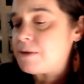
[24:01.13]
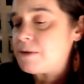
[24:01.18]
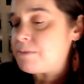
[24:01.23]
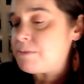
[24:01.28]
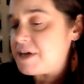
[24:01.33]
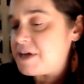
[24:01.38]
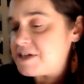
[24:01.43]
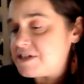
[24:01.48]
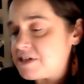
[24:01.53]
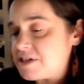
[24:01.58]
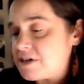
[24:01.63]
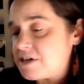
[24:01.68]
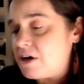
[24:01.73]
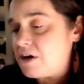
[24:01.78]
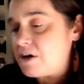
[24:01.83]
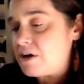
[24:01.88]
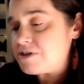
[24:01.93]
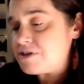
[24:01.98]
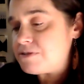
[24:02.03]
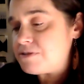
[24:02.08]
plastic
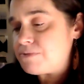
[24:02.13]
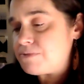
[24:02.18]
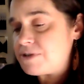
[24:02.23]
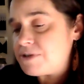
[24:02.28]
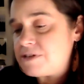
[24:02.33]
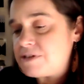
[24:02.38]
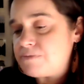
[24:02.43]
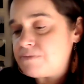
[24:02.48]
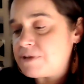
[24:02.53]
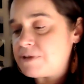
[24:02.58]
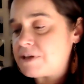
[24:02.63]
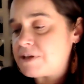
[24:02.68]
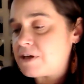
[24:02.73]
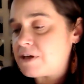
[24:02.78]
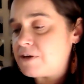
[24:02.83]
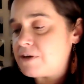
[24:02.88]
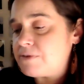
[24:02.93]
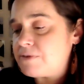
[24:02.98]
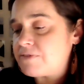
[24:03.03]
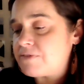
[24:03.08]
cards imprinted with the
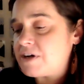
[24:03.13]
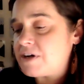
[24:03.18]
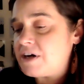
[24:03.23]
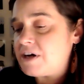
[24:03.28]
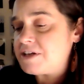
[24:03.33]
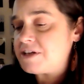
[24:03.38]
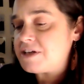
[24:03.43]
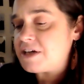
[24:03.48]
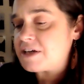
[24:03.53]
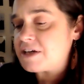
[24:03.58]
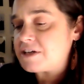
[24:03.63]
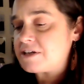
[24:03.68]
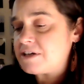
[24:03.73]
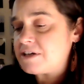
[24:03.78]
code of conduct